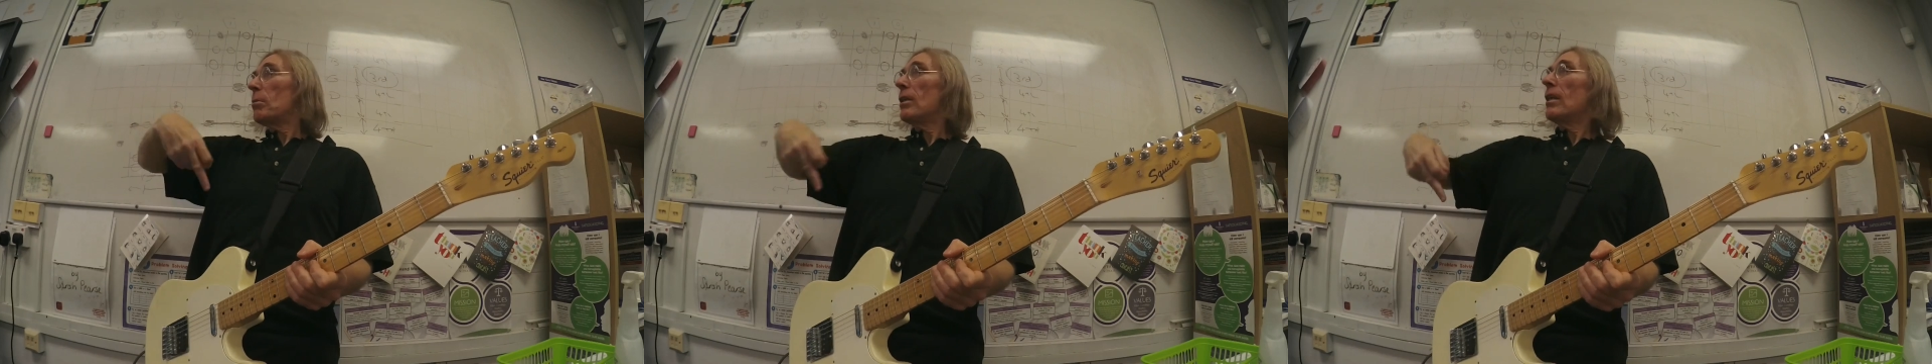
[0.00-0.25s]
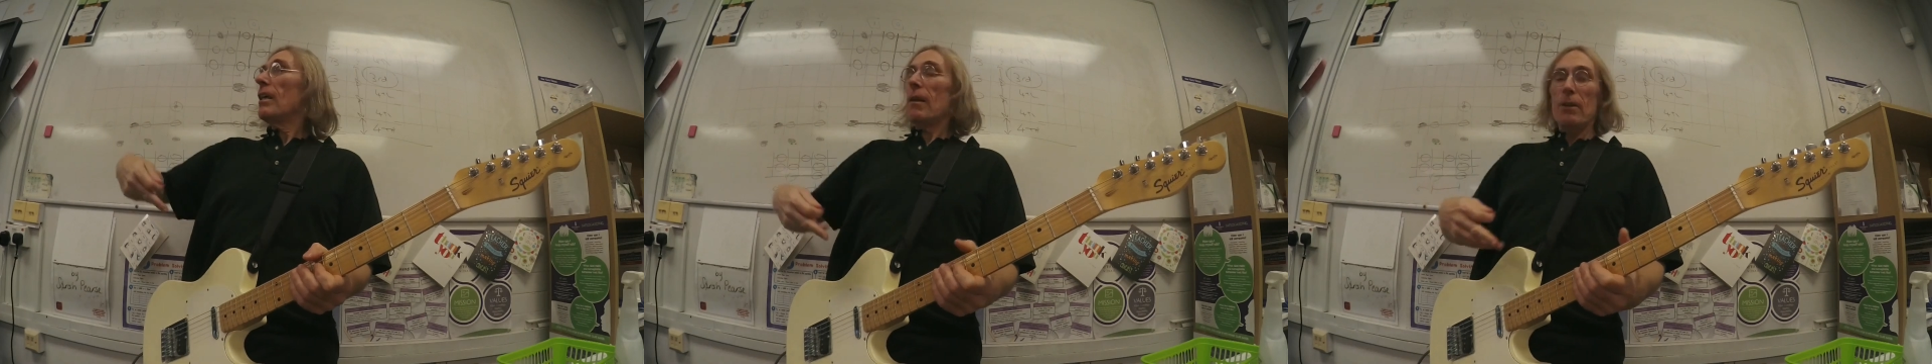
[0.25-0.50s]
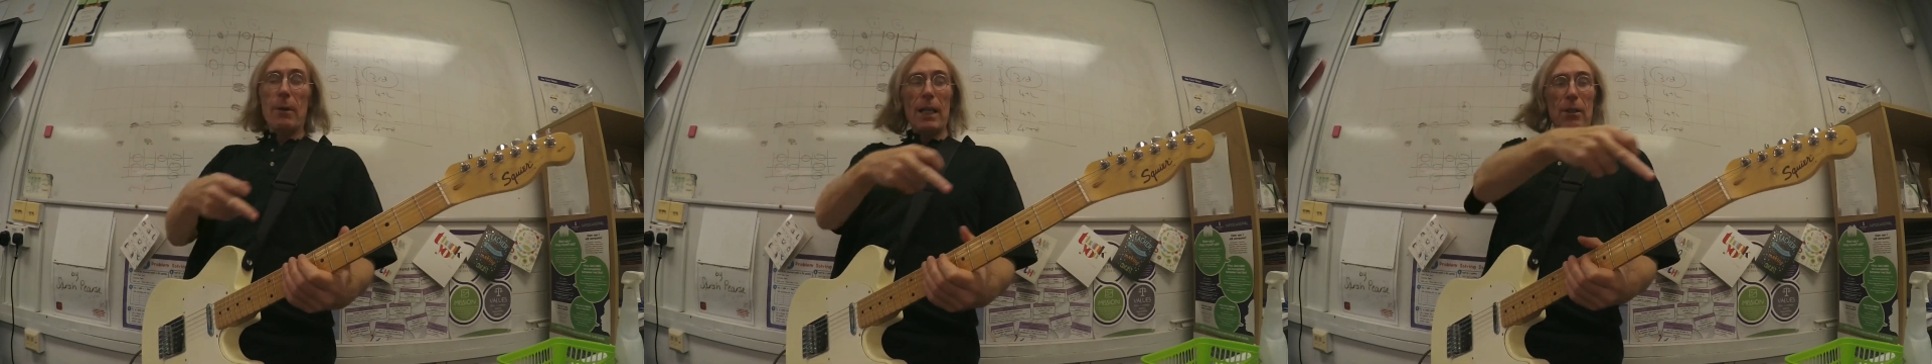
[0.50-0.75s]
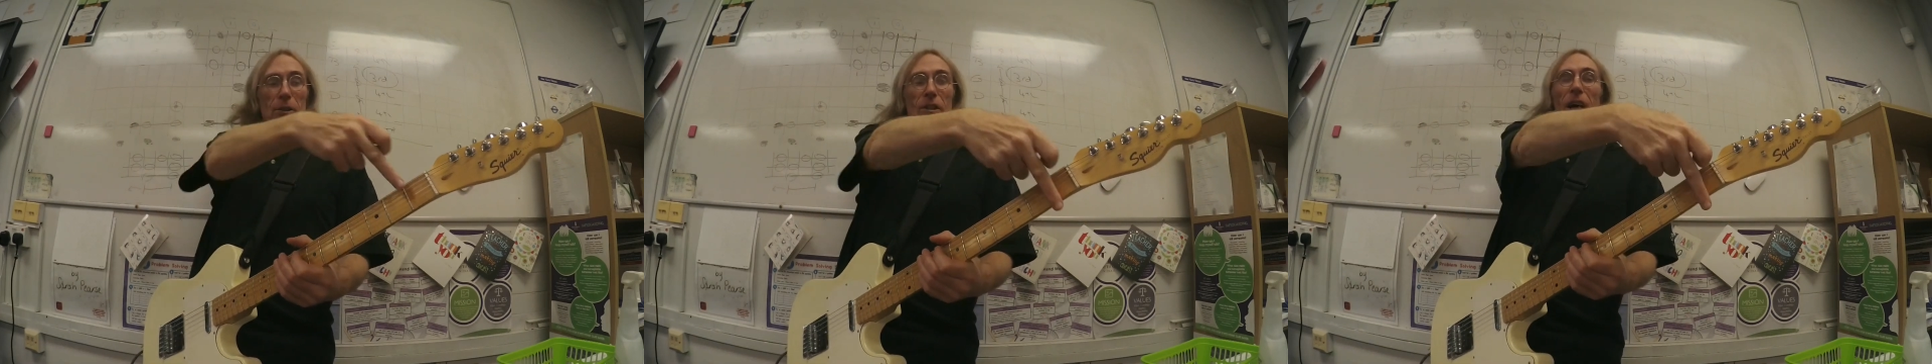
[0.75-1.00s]
but
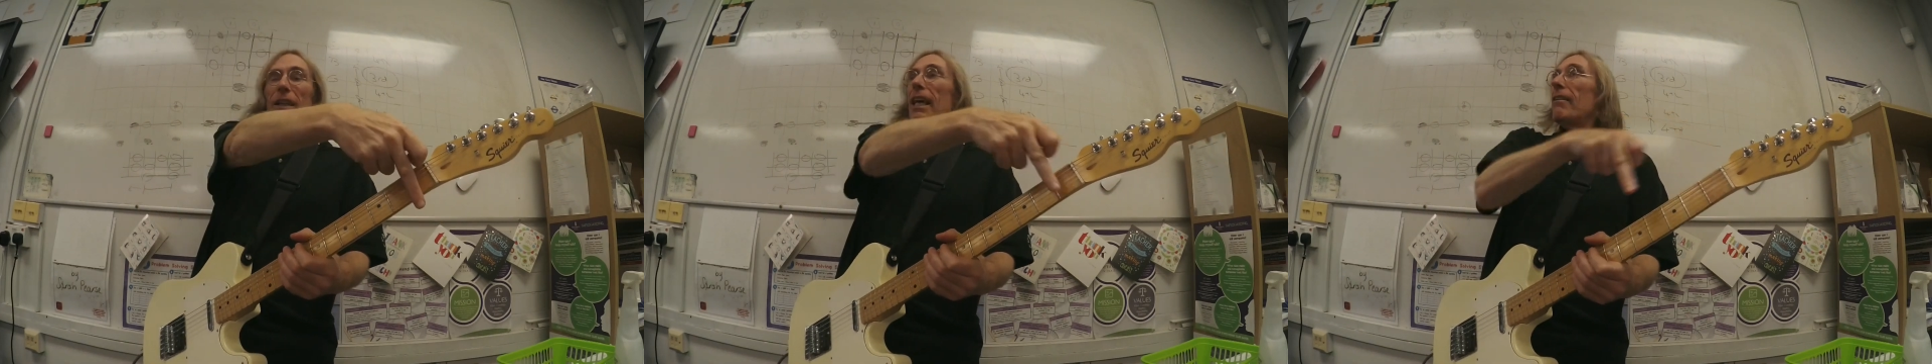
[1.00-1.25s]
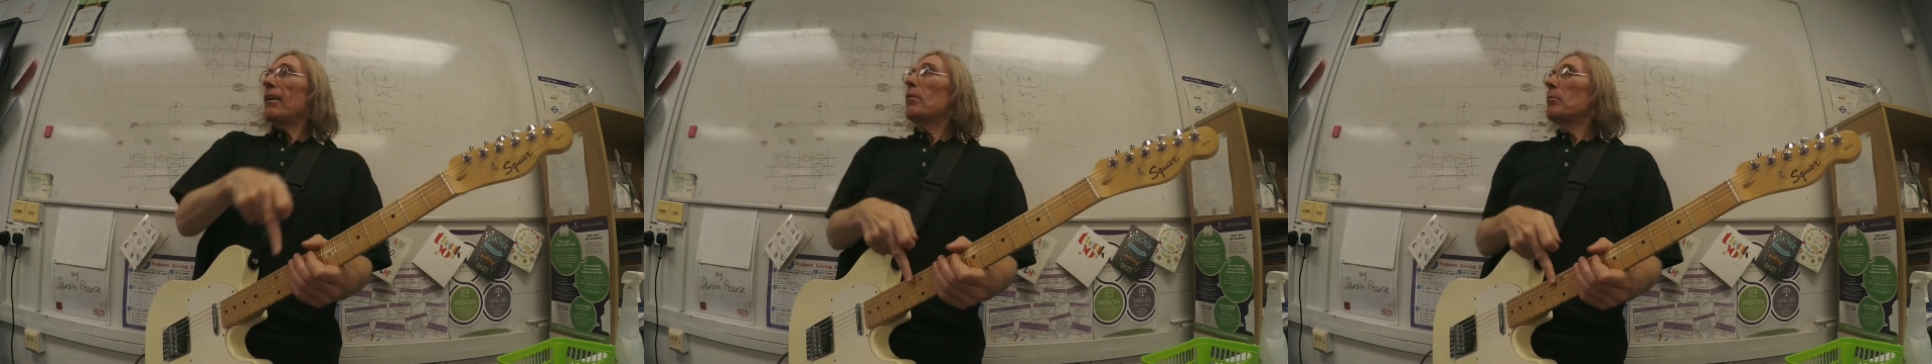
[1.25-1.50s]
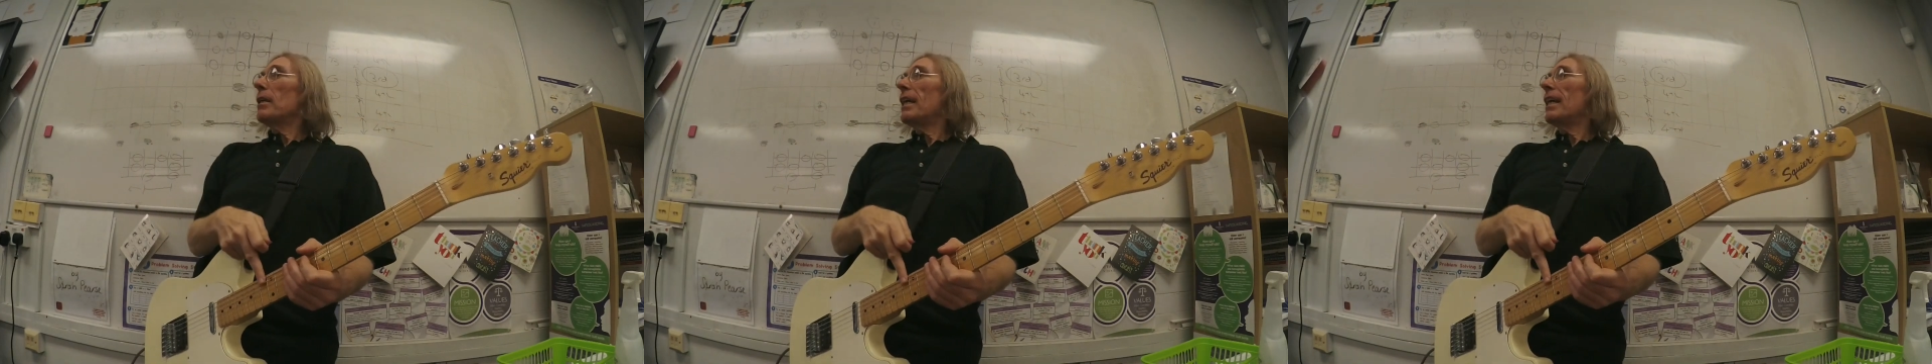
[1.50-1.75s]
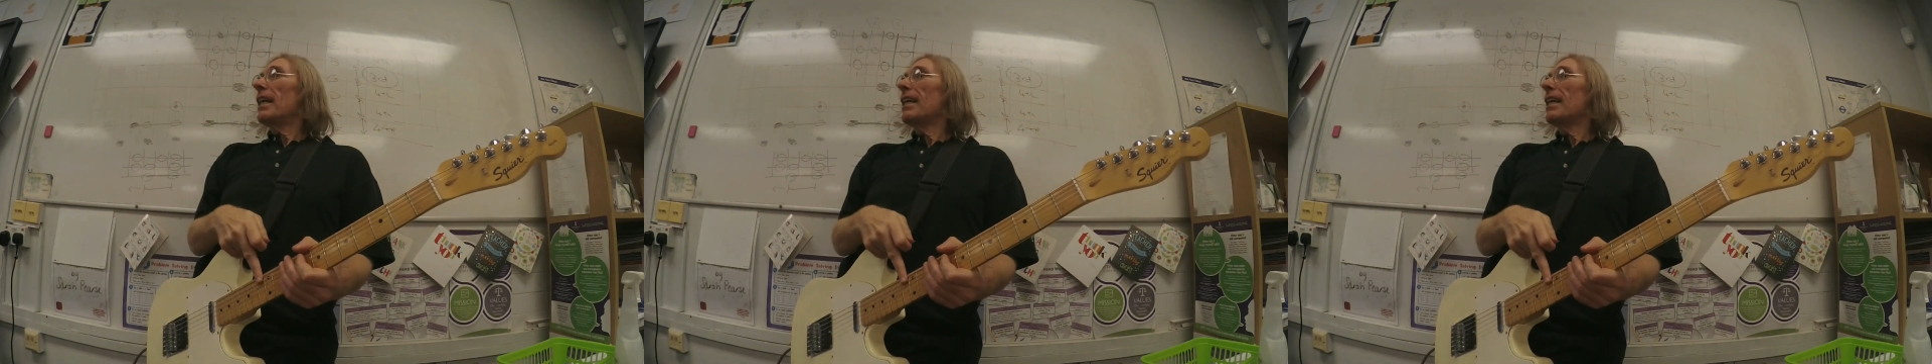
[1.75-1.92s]
you start there and end up there.